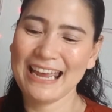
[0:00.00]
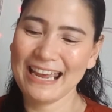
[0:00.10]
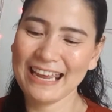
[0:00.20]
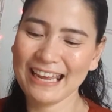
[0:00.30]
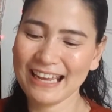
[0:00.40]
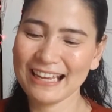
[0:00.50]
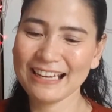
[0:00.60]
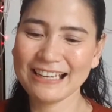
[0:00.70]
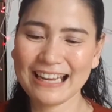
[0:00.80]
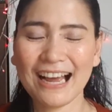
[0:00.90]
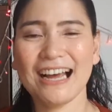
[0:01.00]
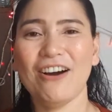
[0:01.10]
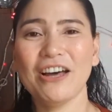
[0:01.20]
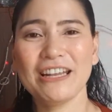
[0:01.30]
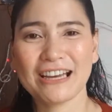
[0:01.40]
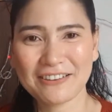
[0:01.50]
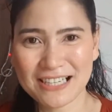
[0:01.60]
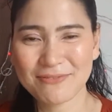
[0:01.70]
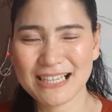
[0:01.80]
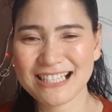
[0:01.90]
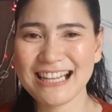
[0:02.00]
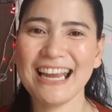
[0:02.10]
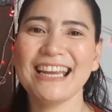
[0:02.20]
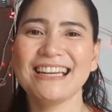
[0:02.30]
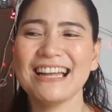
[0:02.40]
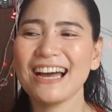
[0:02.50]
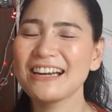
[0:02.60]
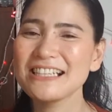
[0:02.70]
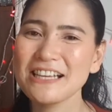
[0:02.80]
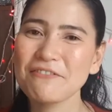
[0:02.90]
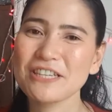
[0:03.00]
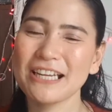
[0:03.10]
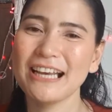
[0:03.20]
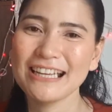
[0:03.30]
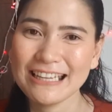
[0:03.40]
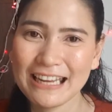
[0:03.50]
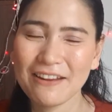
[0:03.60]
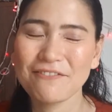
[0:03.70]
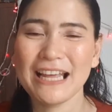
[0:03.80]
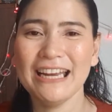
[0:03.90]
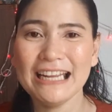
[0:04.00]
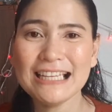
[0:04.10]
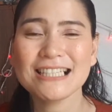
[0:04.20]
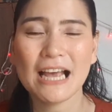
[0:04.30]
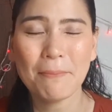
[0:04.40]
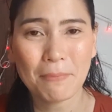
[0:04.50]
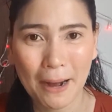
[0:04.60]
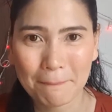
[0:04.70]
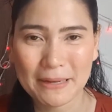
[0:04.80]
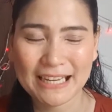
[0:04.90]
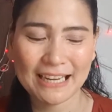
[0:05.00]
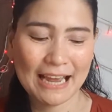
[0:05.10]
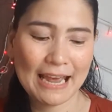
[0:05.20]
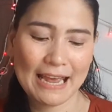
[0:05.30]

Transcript: And yeah, on the Christmas day, naka-receive siya ng gift and it's a puppy.